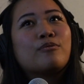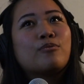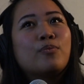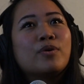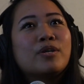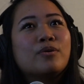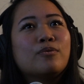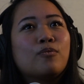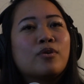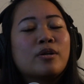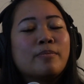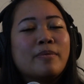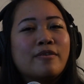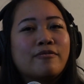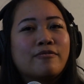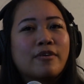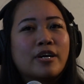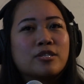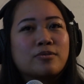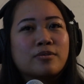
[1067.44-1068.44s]
when one of my
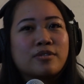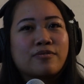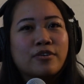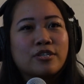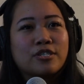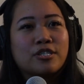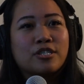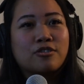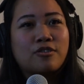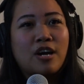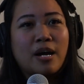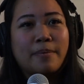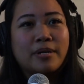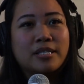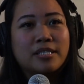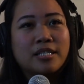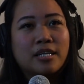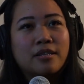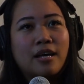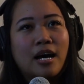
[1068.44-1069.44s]
friends was first
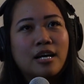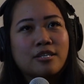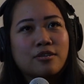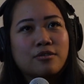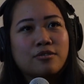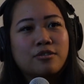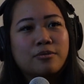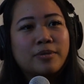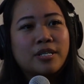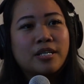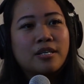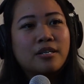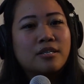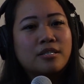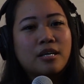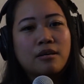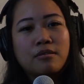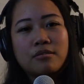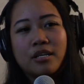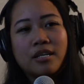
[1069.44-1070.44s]
describing Ted Lasso to me,
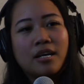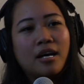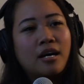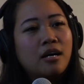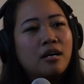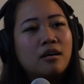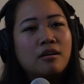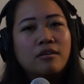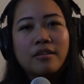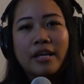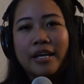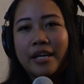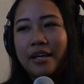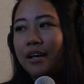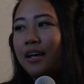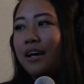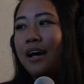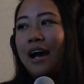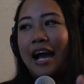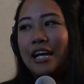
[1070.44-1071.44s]
because I was like, oh, like
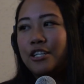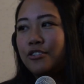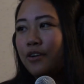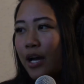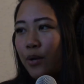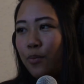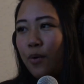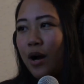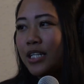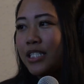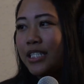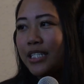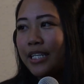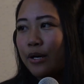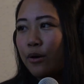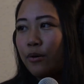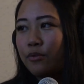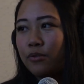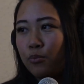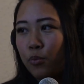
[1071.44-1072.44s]
I tried watching
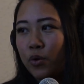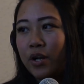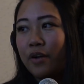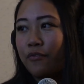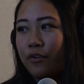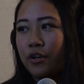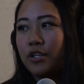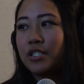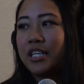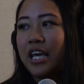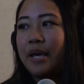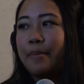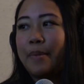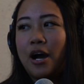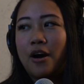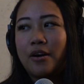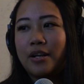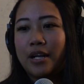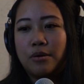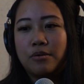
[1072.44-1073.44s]
it when it first came
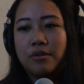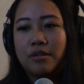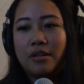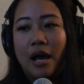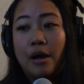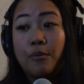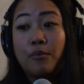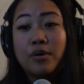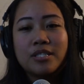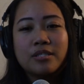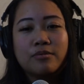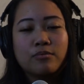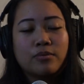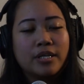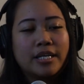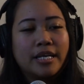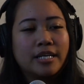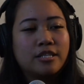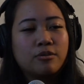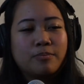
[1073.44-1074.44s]
out, and I wasn't
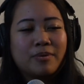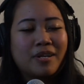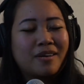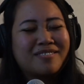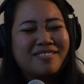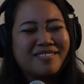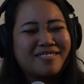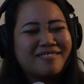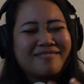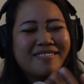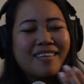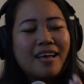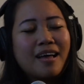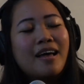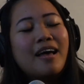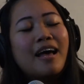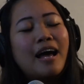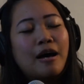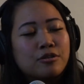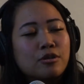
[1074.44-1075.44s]
really into it, but I was
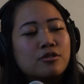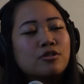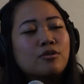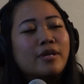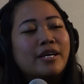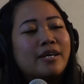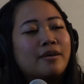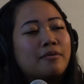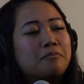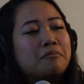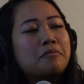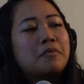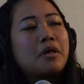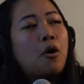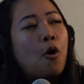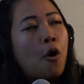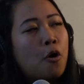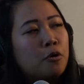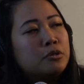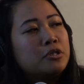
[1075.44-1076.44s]
also like
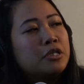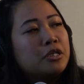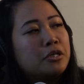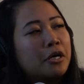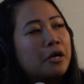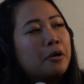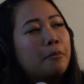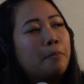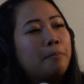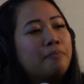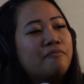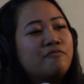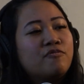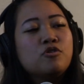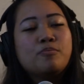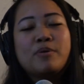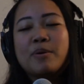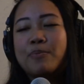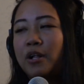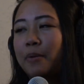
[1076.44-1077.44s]
hosting like a
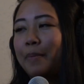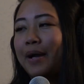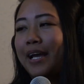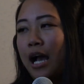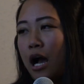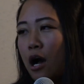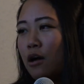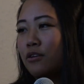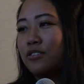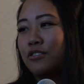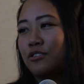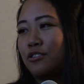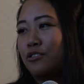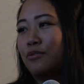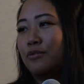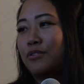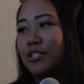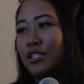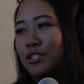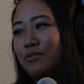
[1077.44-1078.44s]
few people at my house, and
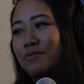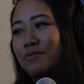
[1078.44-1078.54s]
so it just